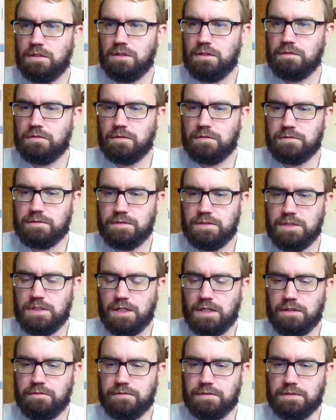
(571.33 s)
Throws in the
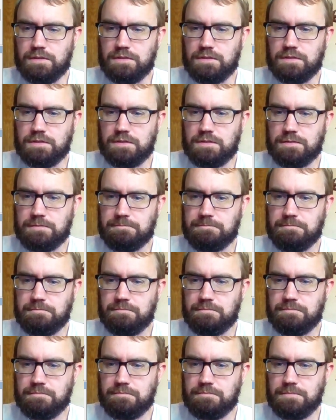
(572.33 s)
oven.
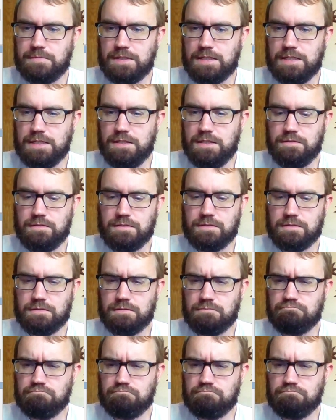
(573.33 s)
Heats.